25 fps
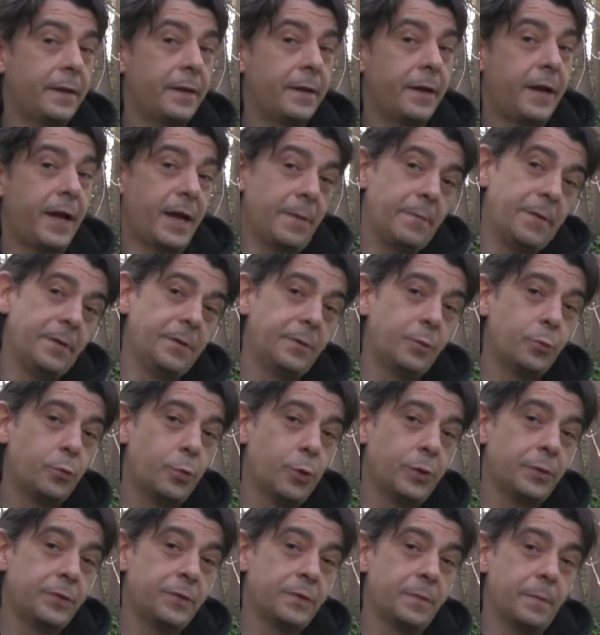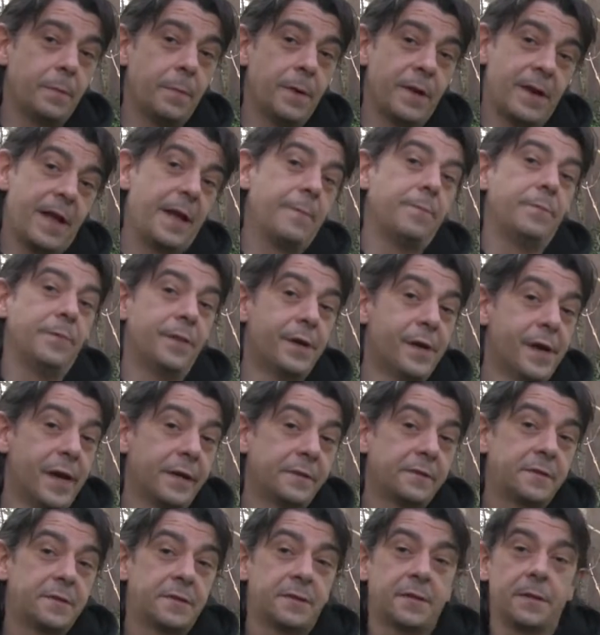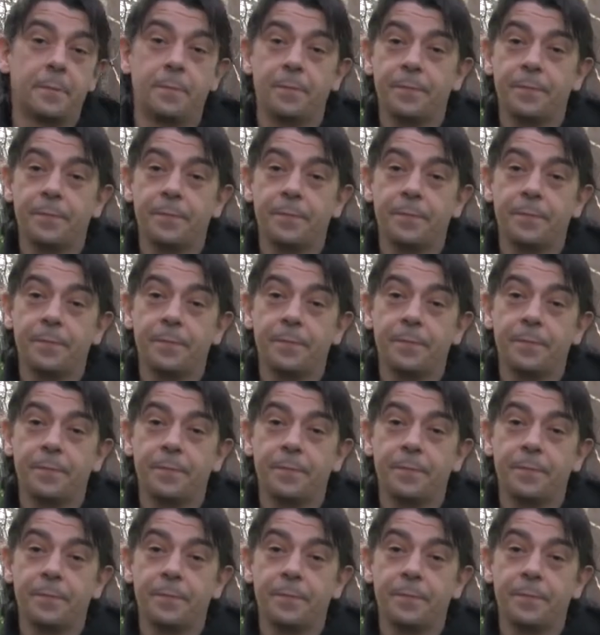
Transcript: I'm in the woods, but I'm not.